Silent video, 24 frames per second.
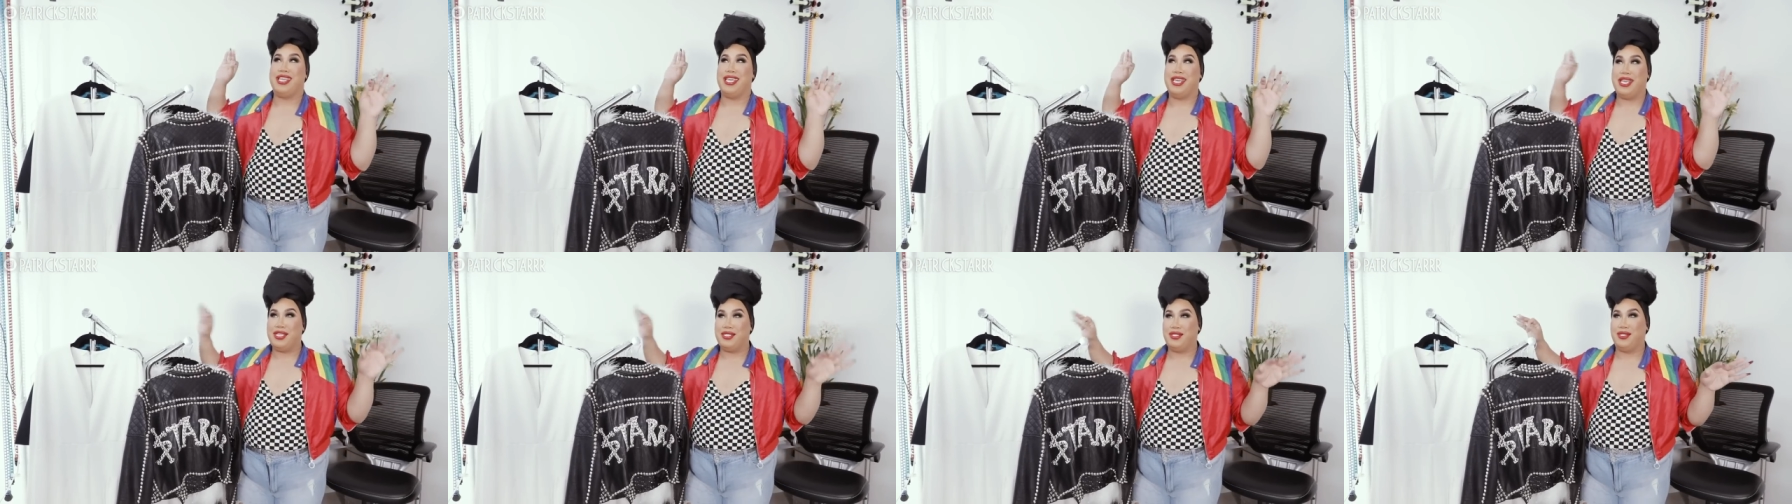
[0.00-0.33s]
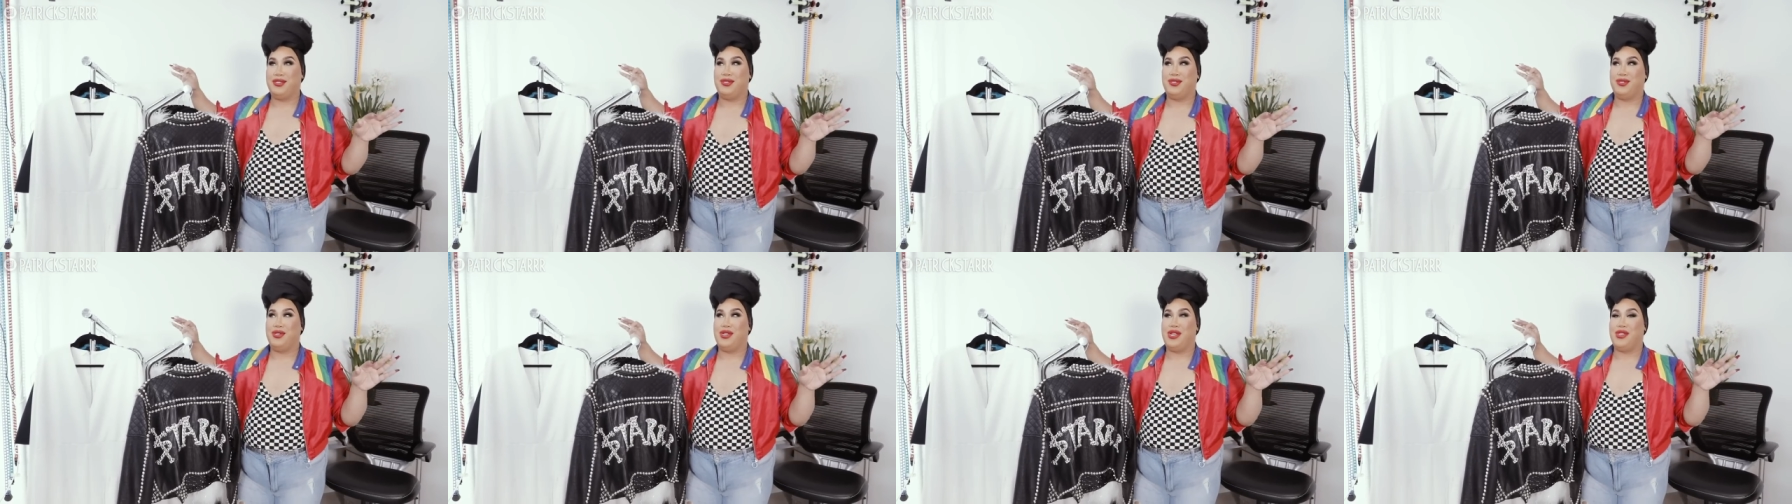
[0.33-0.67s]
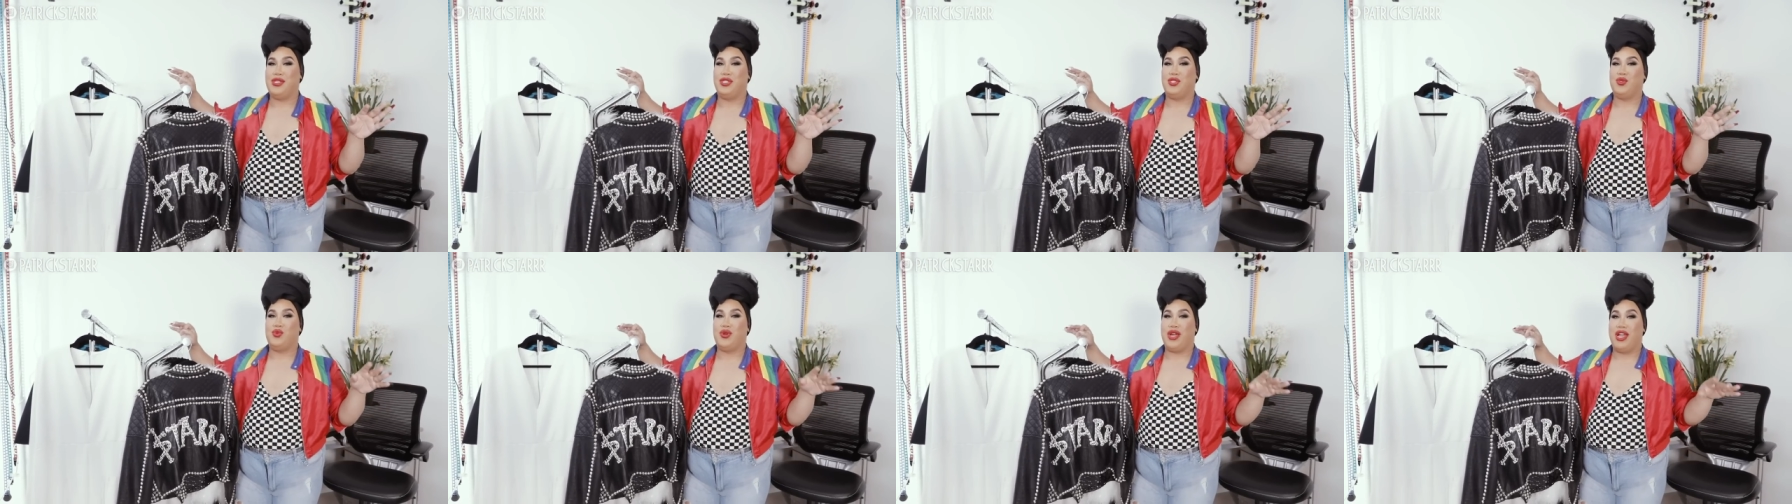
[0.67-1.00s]
It is a studio.
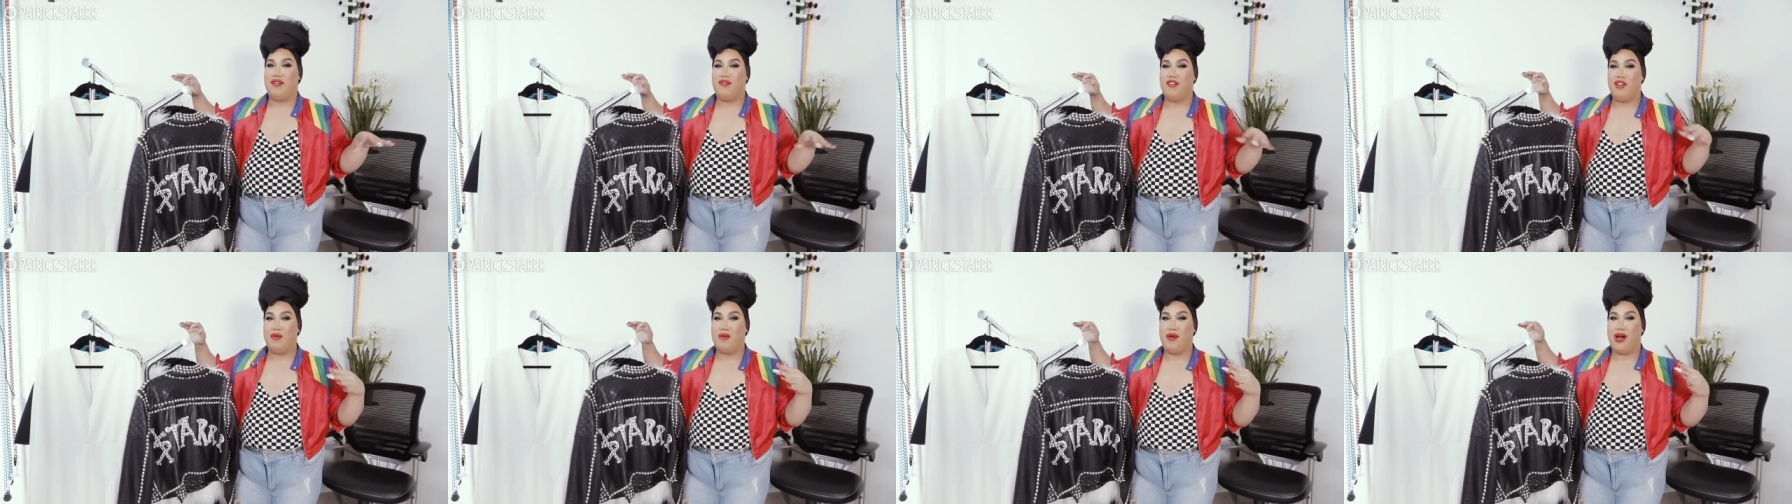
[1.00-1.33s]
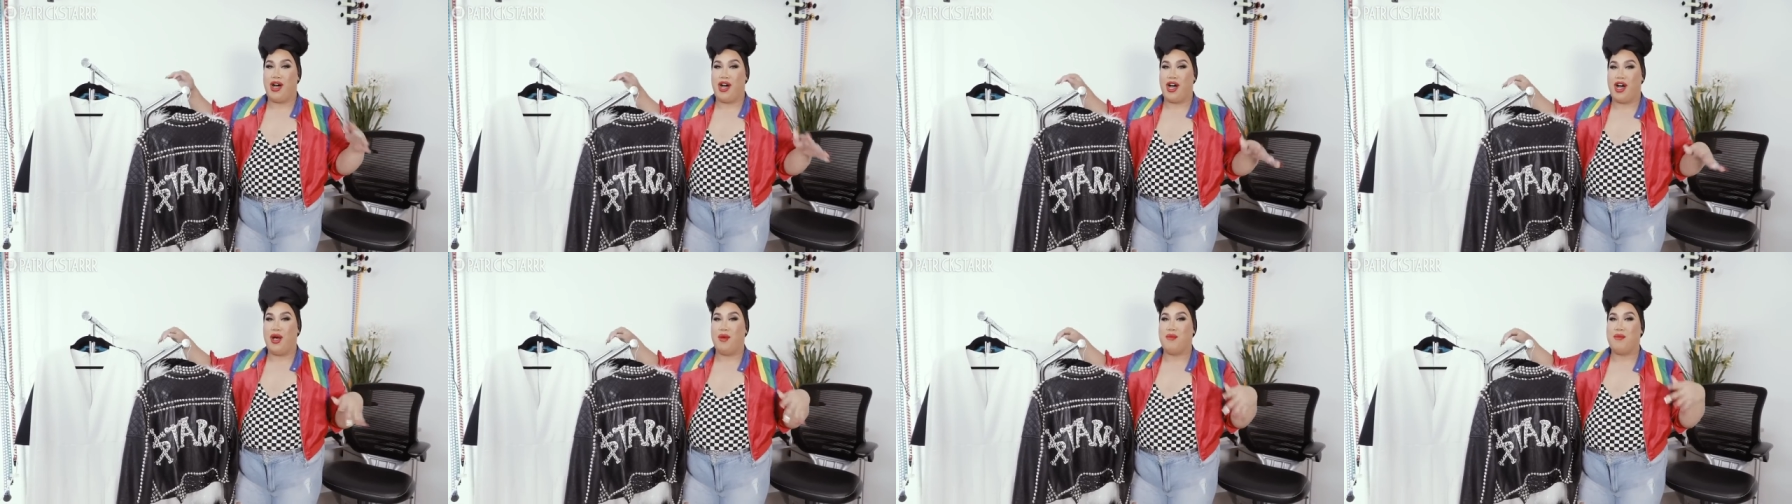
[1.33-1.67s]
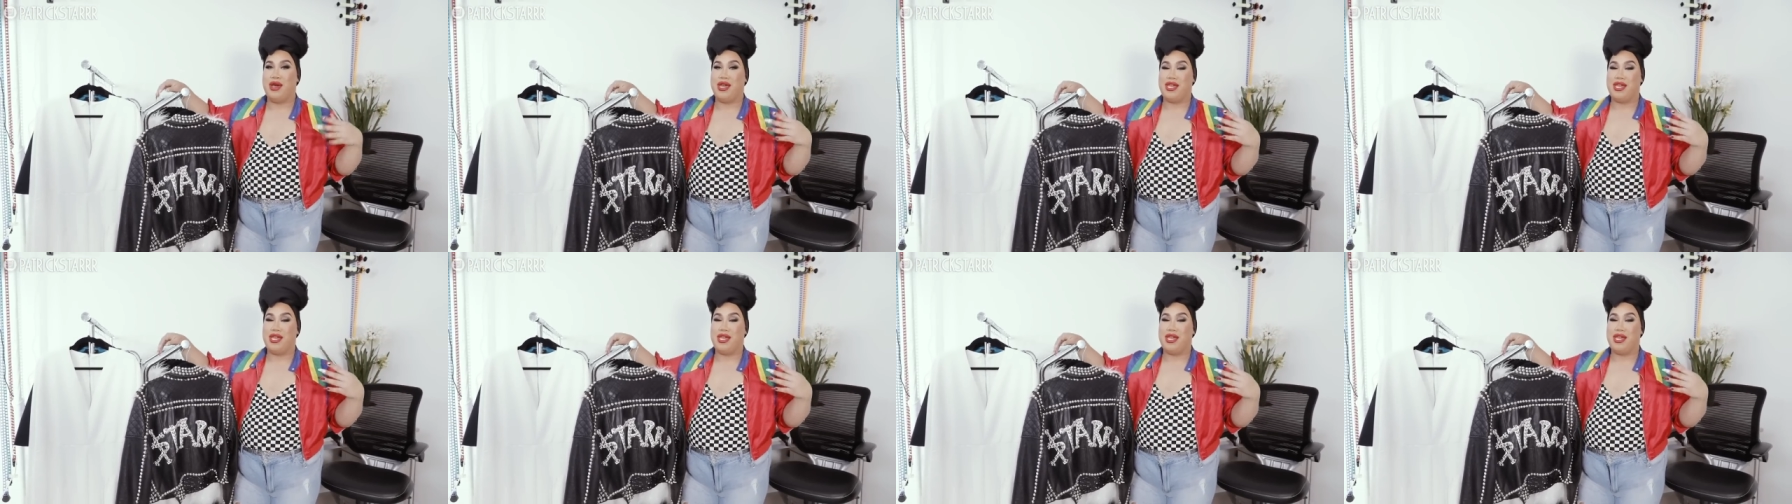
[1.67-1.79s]
This is where I film all